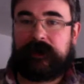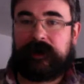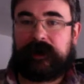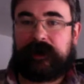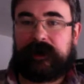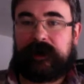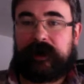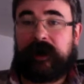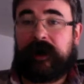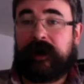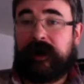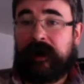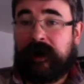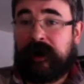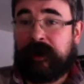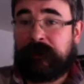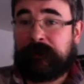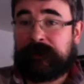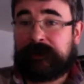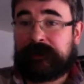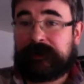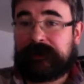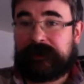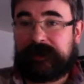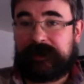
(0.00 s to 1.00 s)

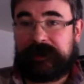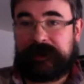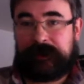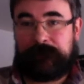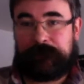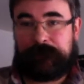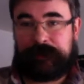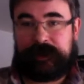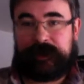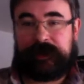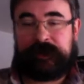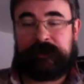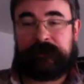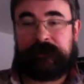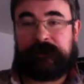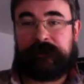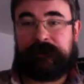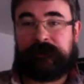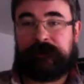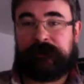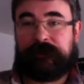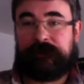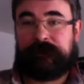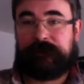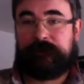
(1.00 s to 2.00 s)
Commonly, a
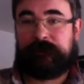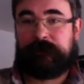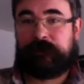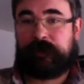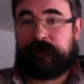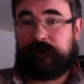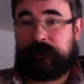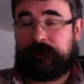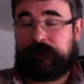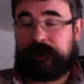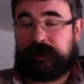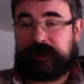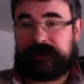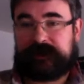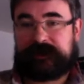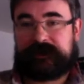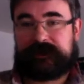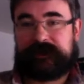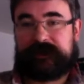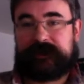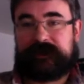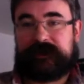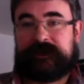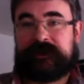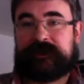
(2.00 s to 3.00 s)
pedal point
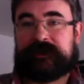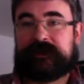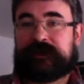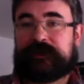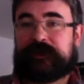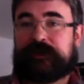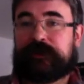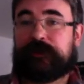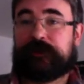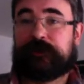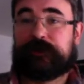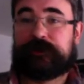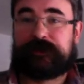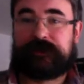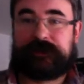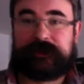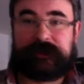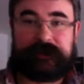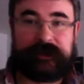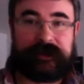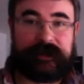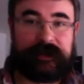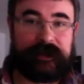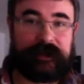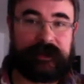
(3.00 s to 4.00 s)
is
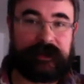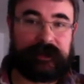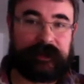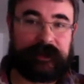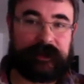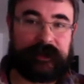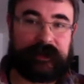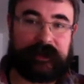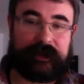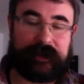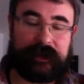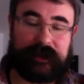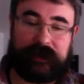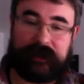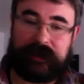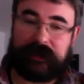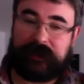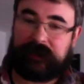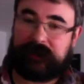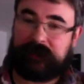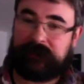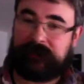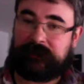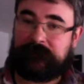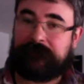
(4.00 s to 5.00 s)
usually
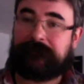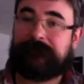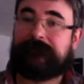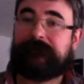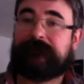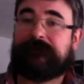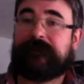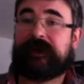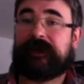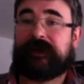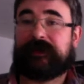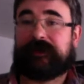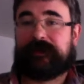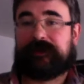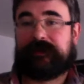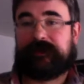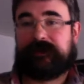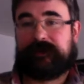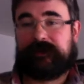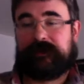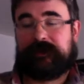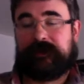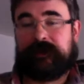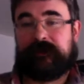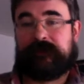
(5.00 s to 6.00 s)
the fifth
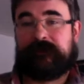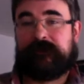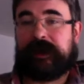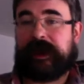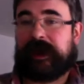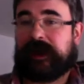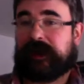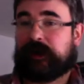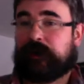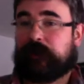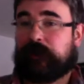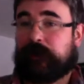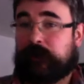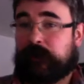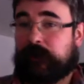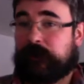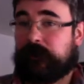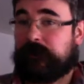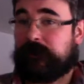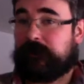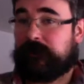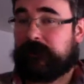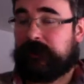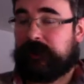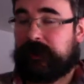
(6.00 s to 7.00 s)
of that
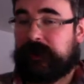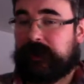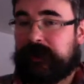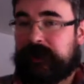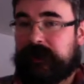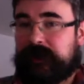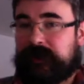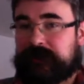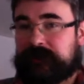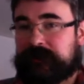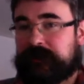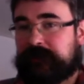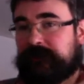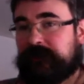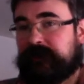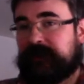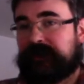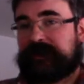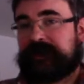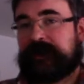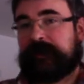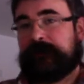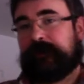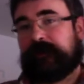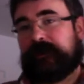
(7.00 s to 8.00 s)
chord. So, for
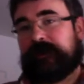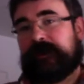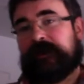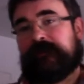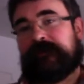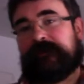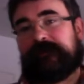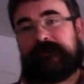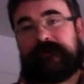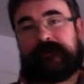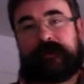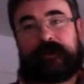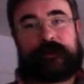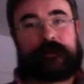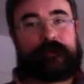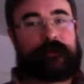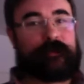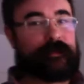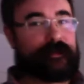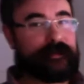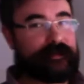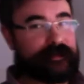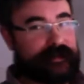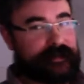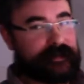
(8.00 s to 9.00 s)
example, if the
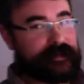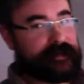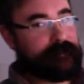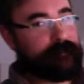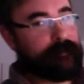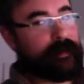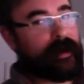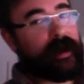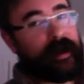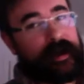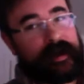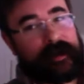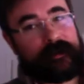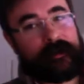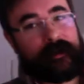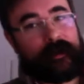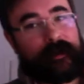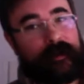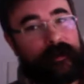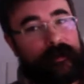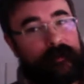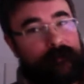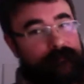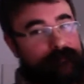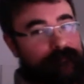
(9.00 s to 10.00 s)
chord is C
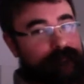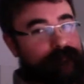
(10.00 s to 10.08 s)
minor